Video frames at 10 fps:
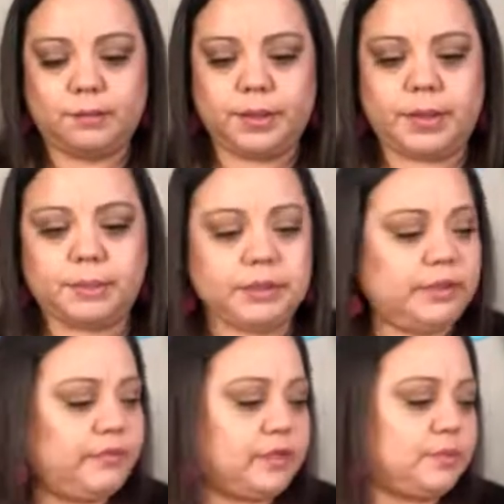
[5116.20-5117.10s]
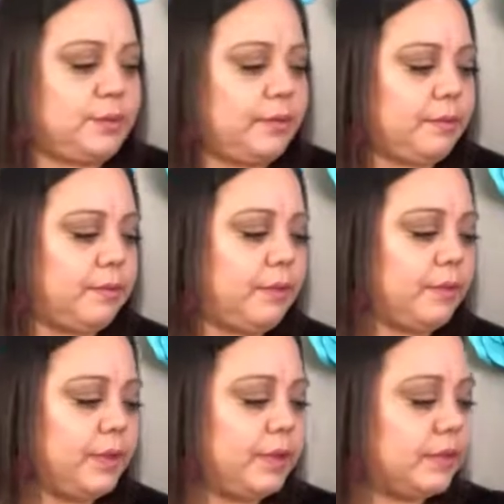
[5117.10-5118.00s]
But I believe that's probably
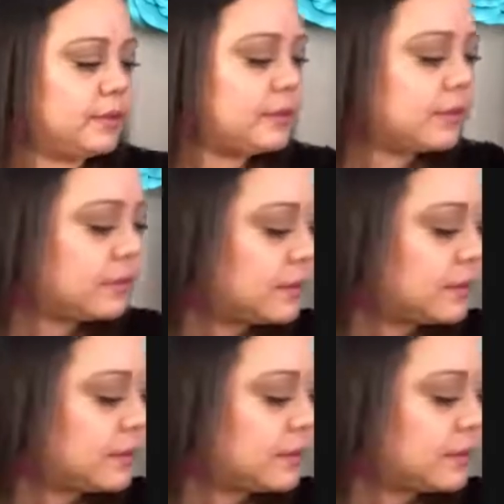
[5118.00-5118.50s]
what it is.